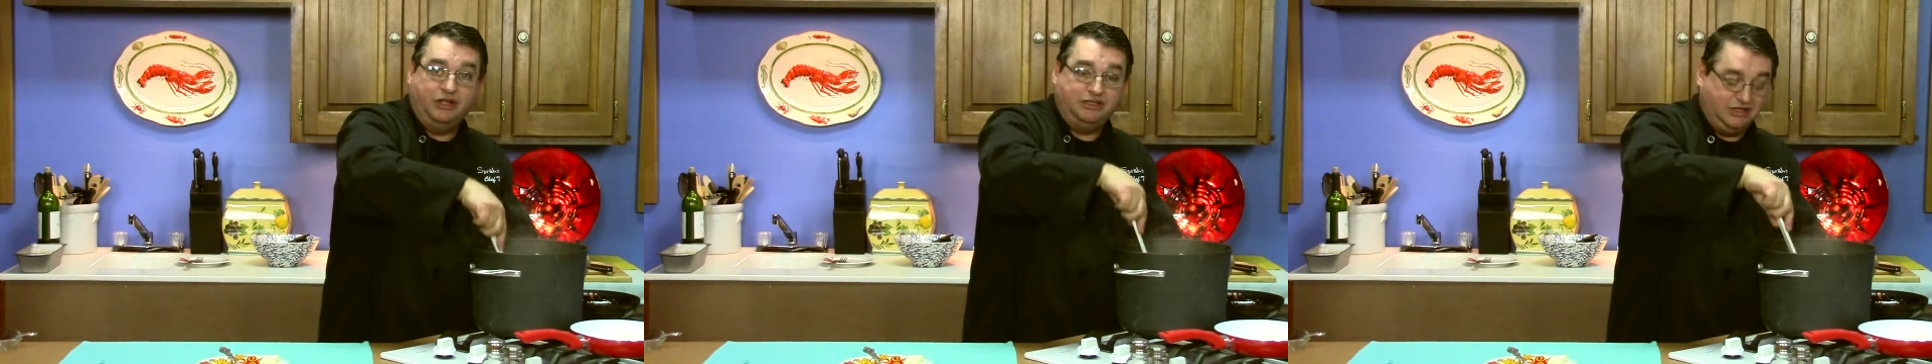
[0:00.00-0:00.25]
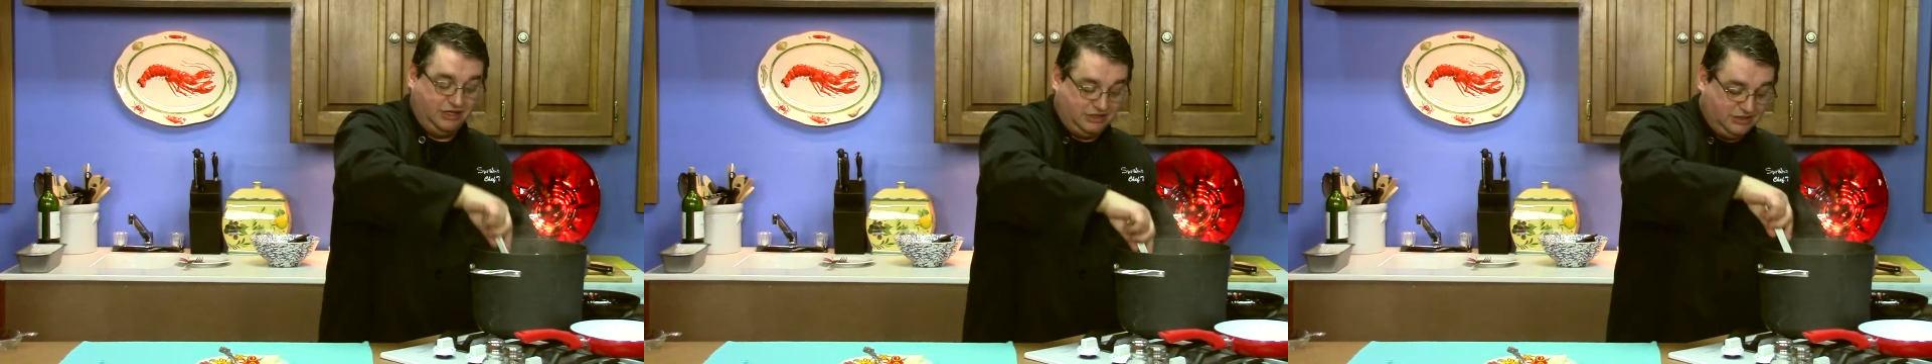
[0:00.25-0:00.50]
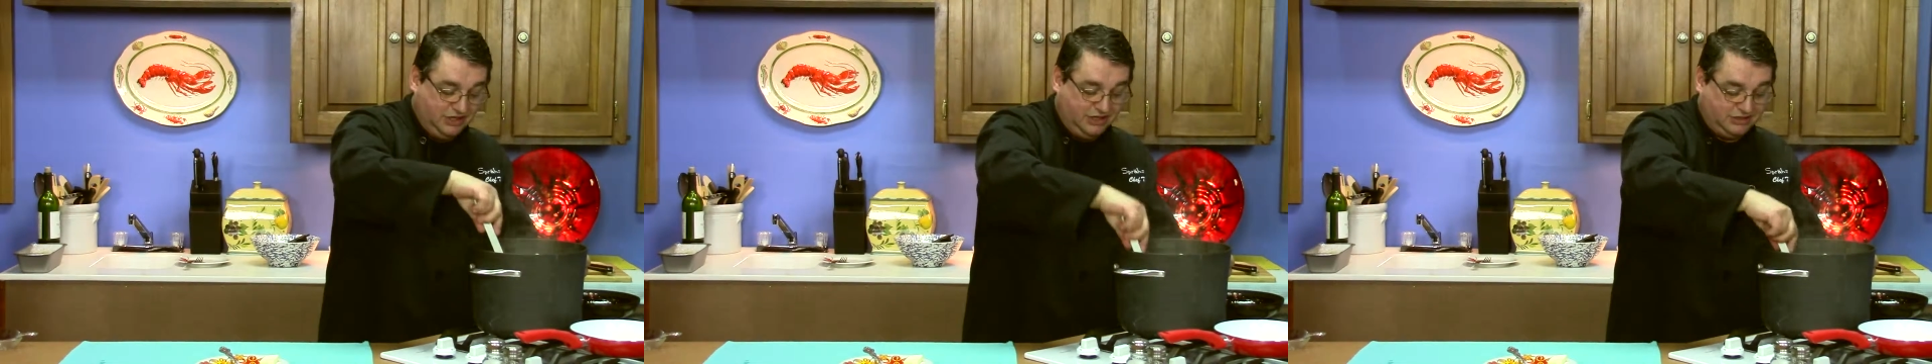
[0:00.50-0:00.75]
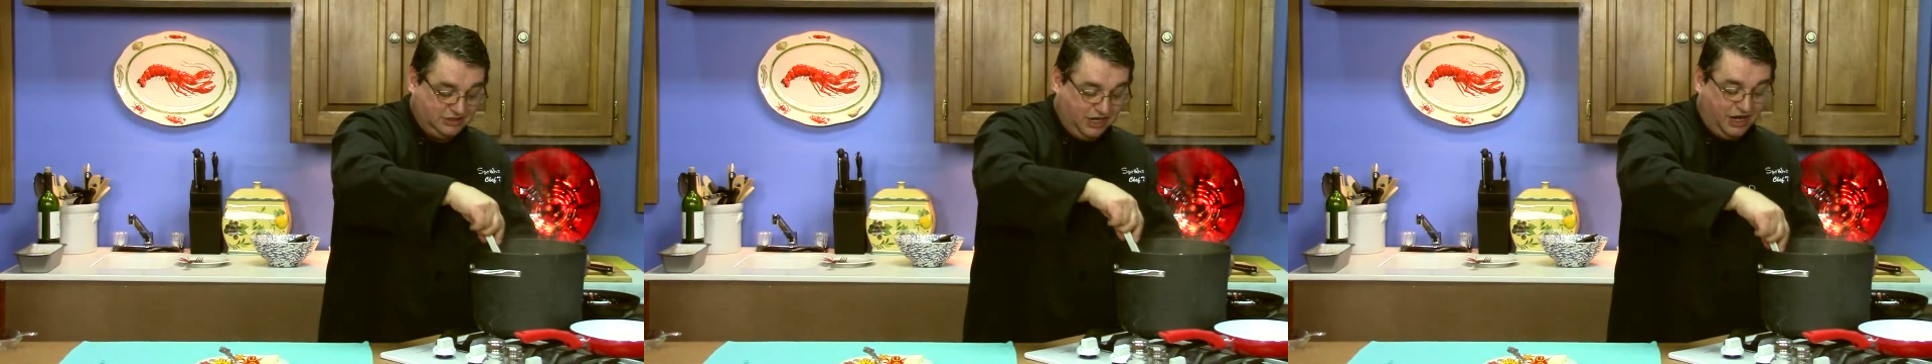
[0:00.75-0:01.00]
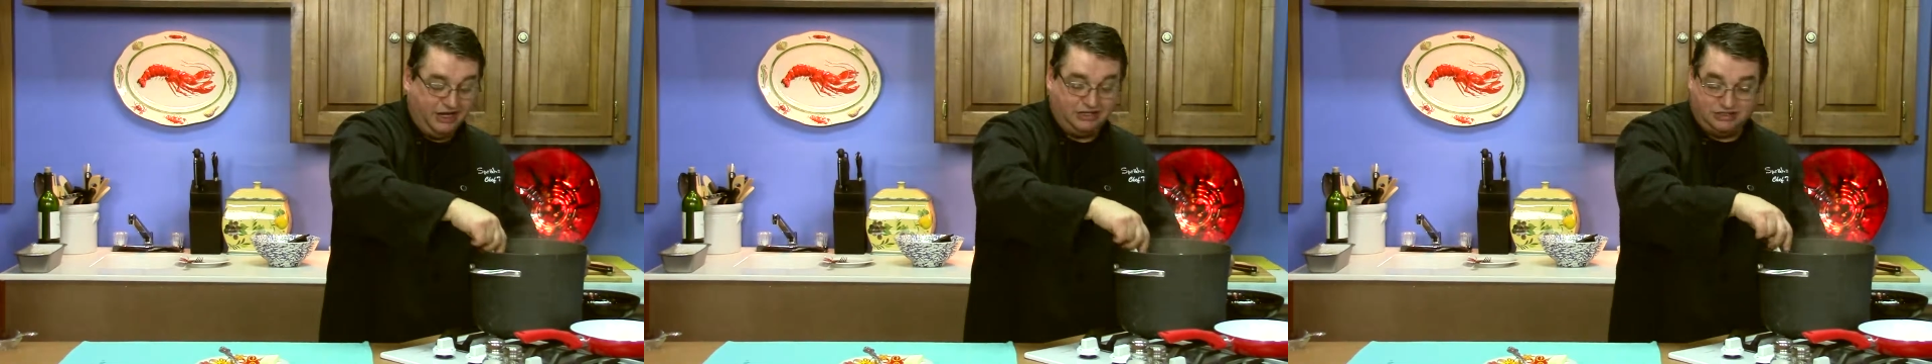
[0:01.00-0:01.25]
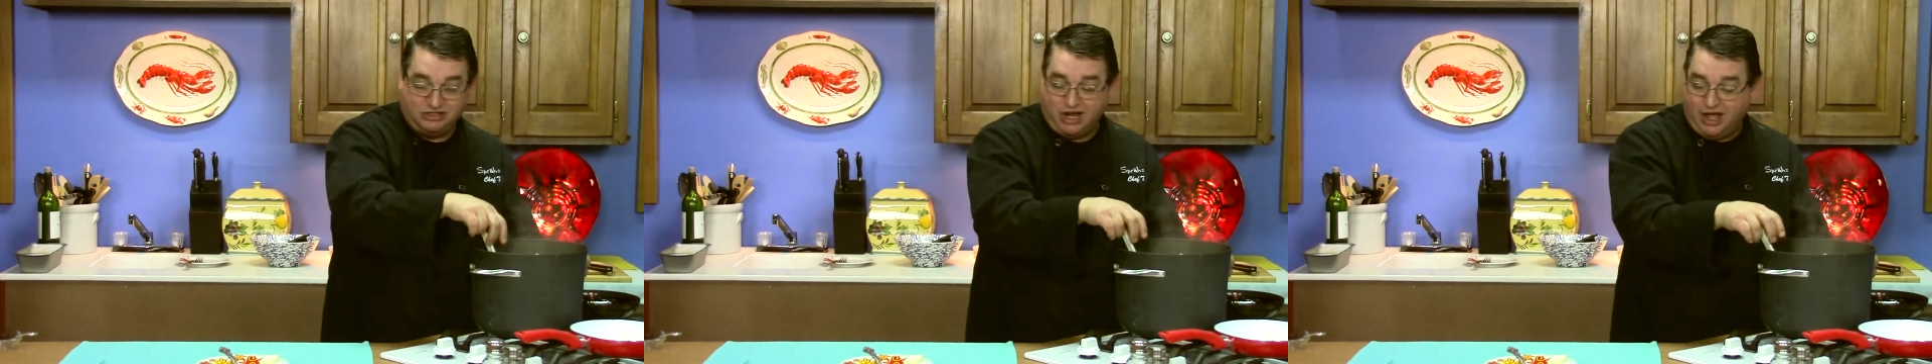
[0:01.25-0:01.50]
It's done
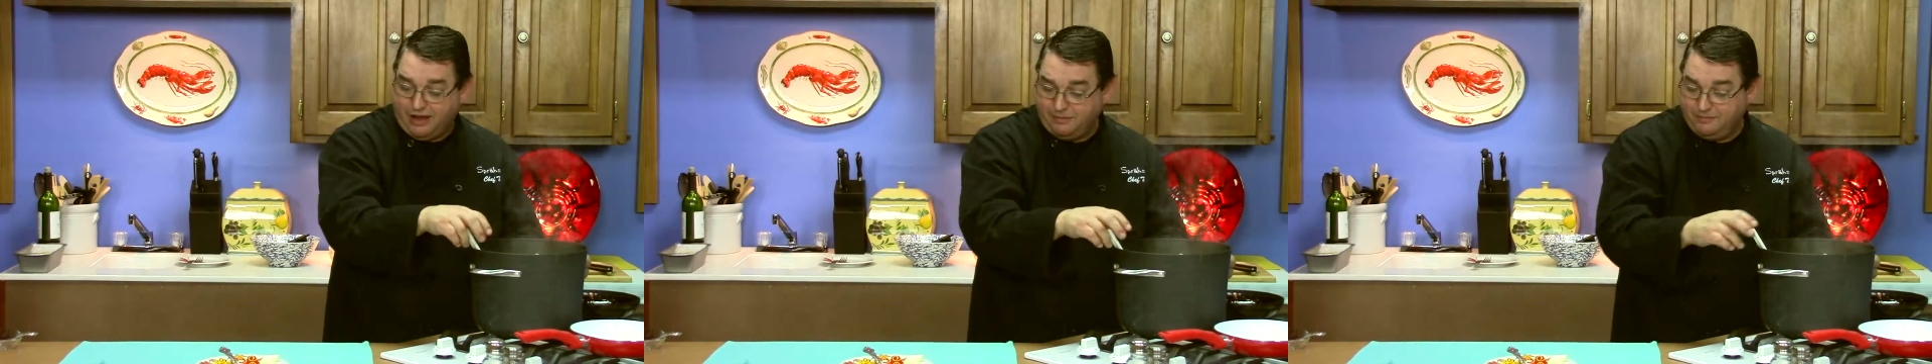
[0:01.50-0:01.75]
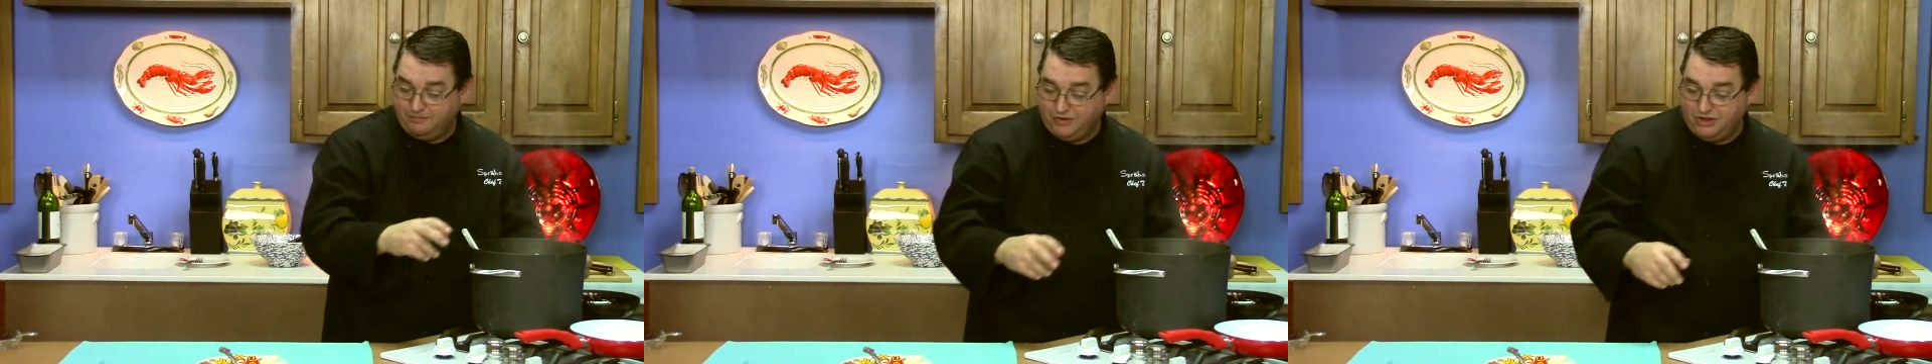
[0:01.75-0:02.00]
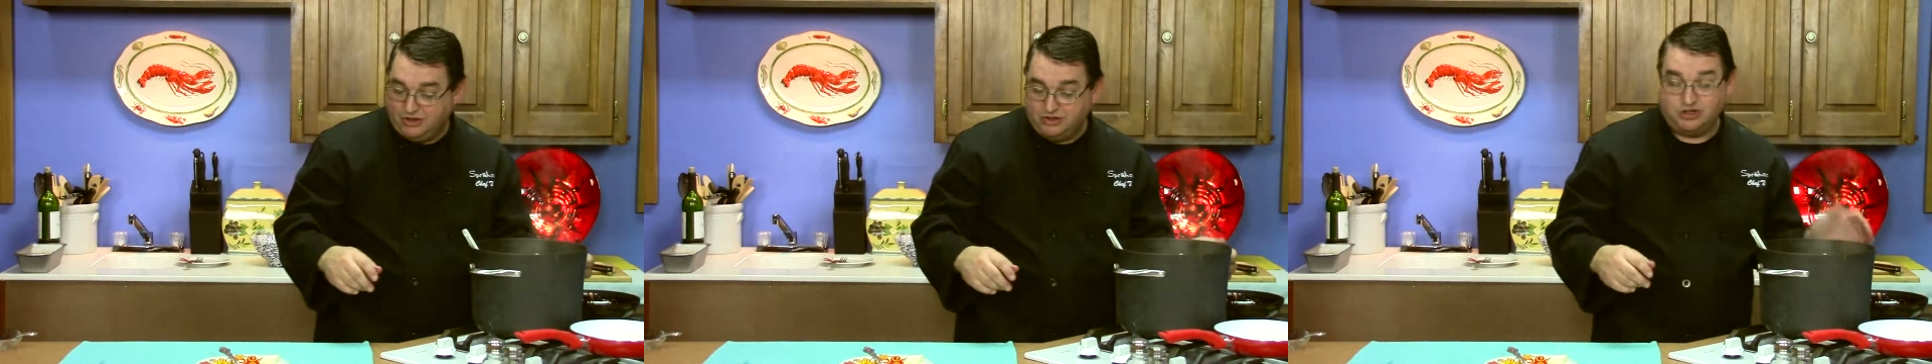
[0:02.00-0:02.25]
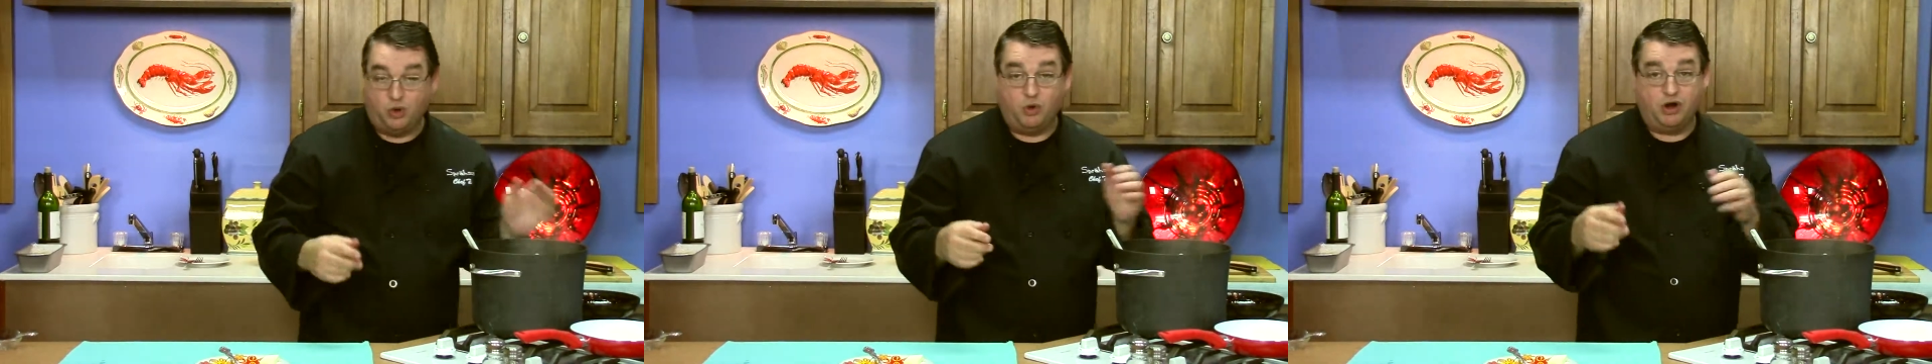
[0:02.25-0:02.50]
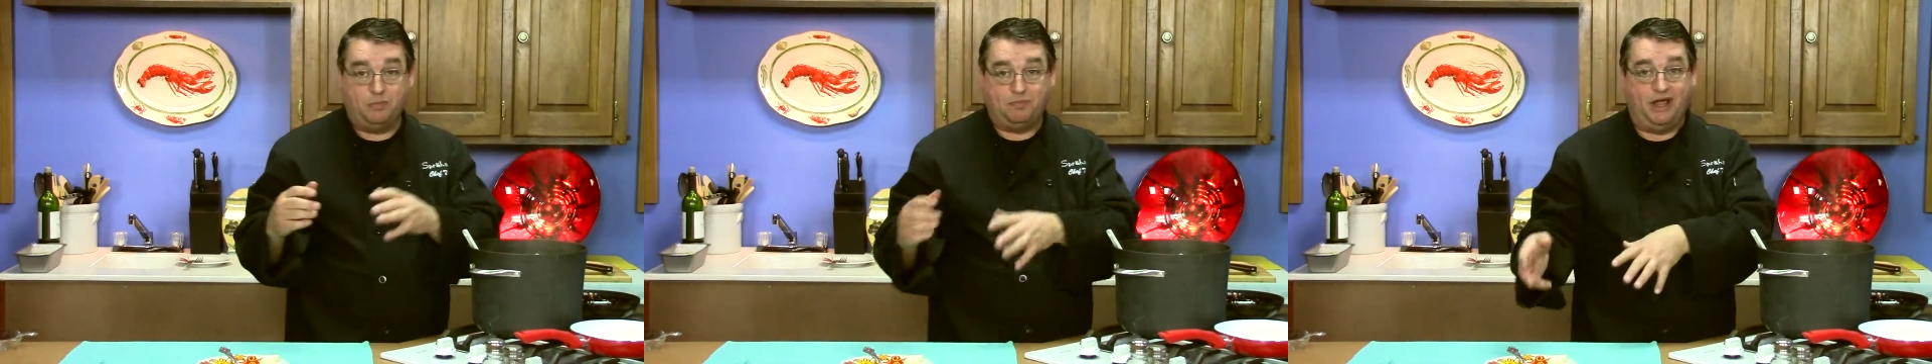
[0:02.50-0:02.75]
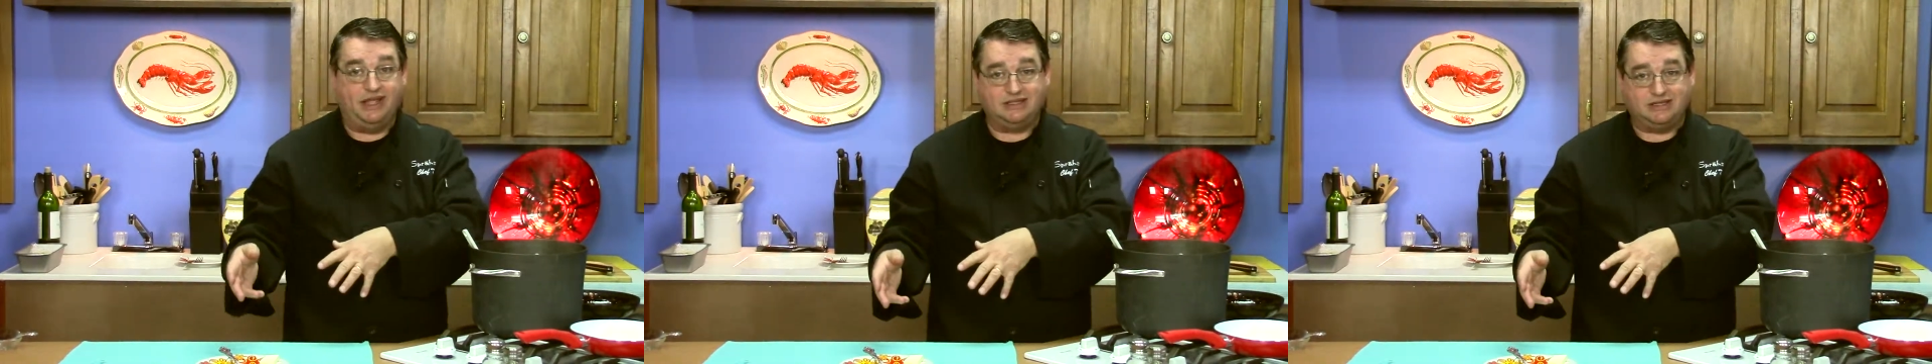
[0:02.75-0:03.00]
its job. So we're going to plate